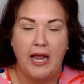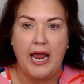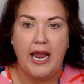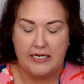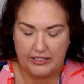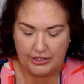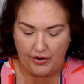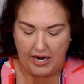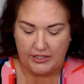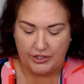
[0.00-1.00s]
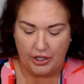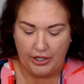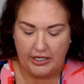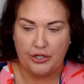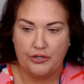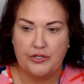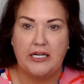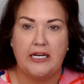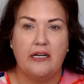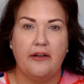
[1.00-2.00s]
And so I started using
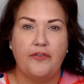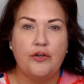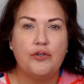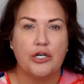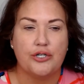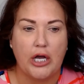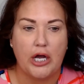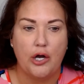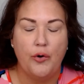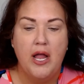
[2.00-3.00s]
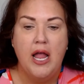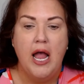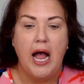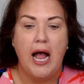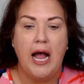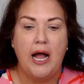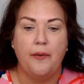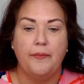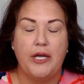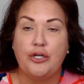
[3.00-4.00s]
it a few years ago.
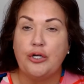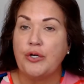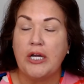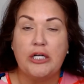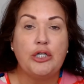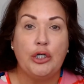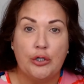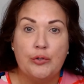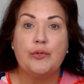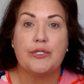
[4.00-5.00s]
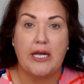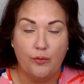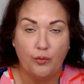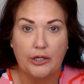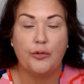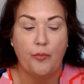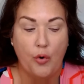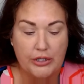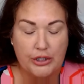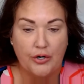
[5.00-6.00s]
You can use a regular
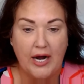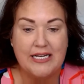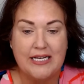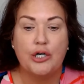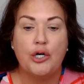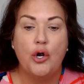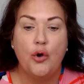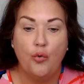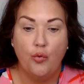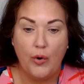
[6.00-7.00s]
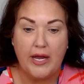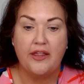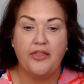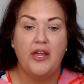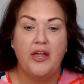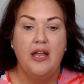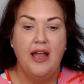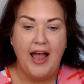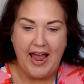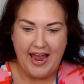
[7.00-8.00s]
moisturizer with,
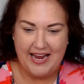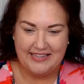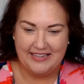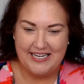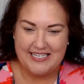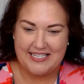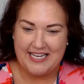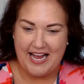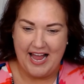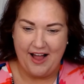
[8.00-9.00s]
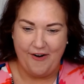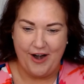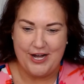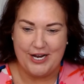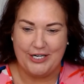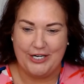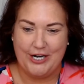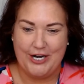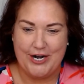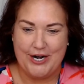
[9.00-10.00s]
hey, Lisa, how are you,
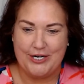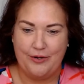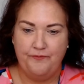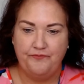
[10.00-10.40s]
girl?